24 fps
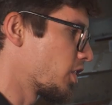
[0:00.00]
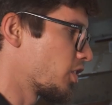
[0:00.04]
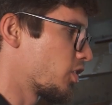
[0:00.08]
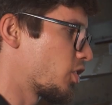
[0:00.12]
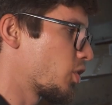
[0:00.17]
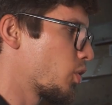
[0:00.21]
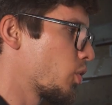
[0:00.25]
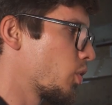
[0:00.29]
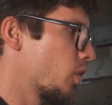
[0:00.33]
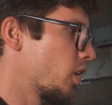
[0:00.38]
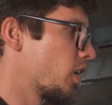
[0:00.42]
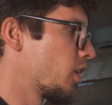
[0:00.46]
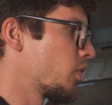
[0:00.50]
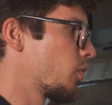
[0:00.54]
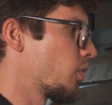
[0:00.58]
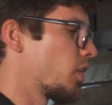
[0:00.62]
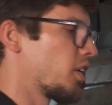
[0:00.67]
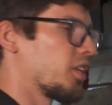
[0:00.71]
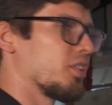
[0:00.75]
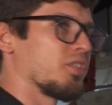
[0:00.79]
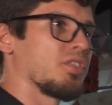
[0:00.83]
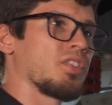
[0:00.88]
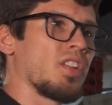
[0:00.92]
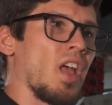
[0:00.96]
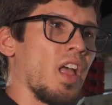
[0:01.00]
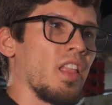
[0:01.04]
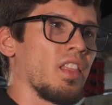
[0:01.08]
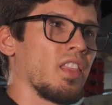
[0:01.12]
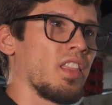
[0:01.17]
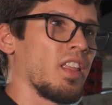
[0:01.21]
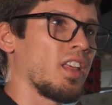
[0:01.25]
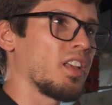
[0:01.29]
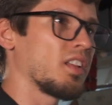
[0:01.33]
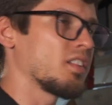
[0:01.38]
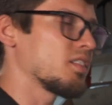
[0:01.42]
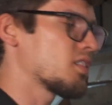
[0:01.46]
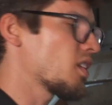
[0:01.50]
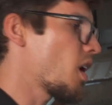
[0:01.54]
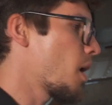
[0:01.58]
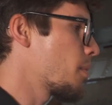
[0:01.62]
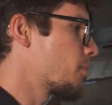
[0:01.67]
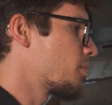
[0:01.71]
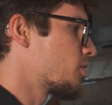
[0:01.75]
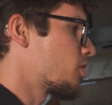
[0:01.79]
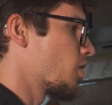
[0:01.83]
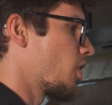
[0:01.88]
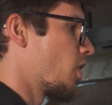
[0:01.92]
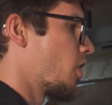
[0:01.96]
you're doing, where you set things
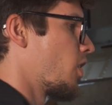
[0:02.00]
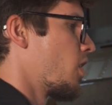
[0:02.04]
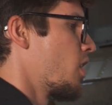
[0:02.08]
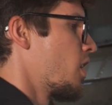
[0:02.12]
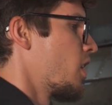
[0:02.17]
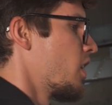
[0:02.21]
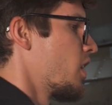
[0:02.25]
up, so